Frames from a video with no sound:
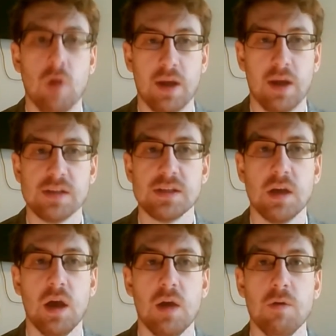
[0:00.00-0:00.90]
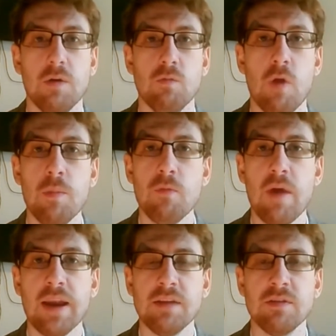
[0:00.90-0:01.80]
Right, Roman
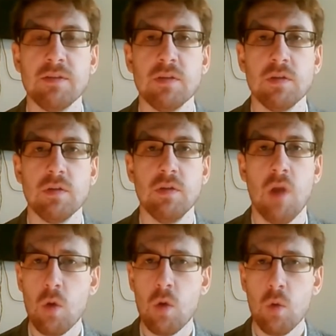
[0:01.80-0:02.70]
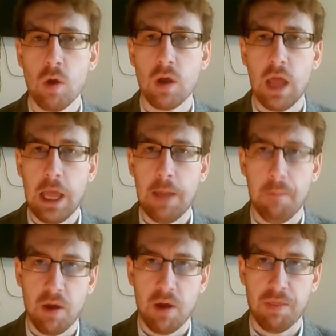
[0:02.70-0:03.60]
Reigns, no,
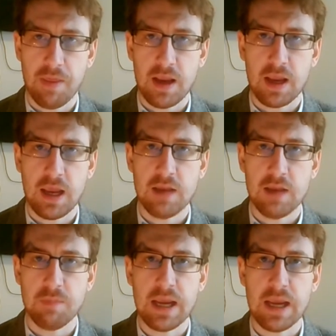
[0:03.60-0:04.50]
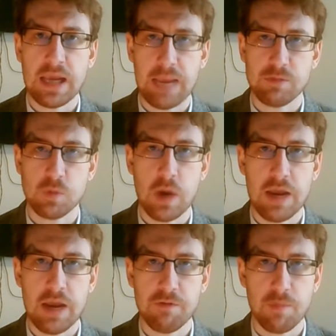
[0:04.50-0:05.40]
um, I think he's being kept
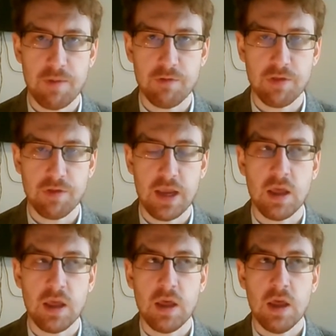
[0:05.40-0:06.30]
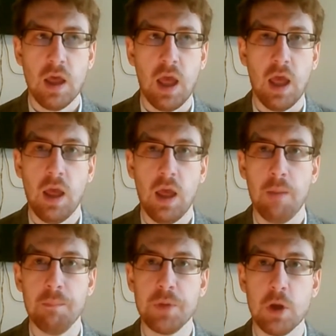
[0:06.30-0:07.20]
away from everything
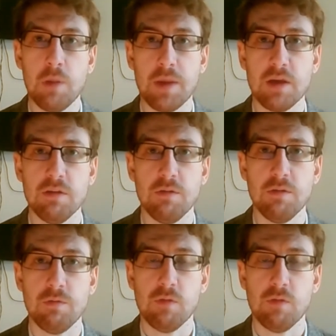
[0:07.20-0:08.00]
um, purely because of